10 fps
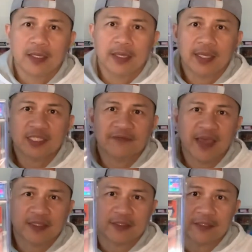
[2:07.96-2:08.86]
X
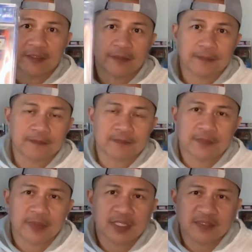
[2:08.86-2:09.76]
Factor.
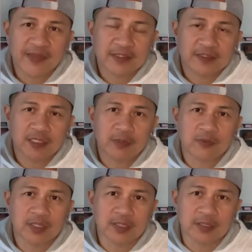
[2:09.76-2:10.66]
X Factor number
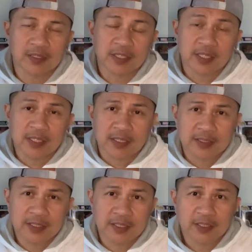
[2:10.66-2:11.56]
1. This
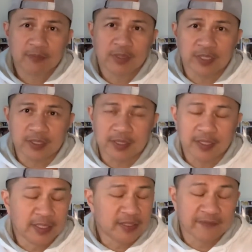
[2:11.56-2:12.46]
is a good book,
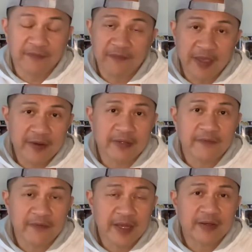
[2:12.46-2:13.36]
and it's very,
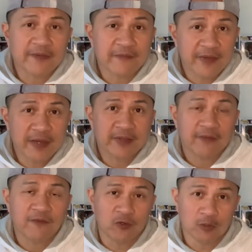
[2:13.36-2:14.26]
very, very
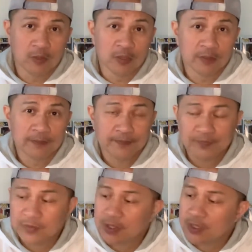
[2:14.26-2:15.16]
affordable.
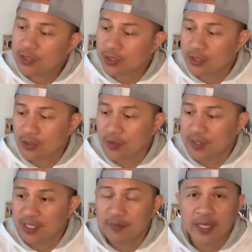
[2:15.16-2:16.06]
You can go on
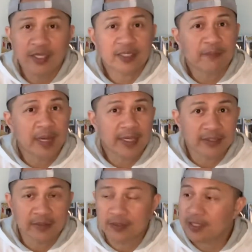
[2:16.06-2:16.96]
eBay, you can buy it.
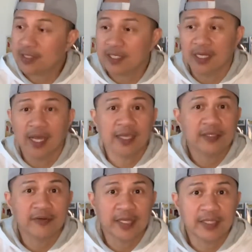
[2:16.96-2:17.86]
You can get a high
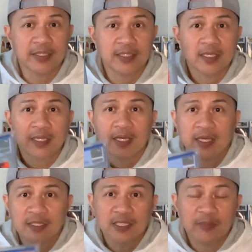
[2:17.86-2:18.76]
grade
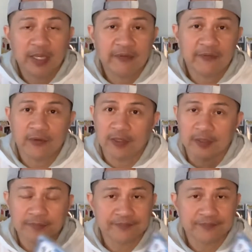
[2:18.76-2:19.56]
on eBay for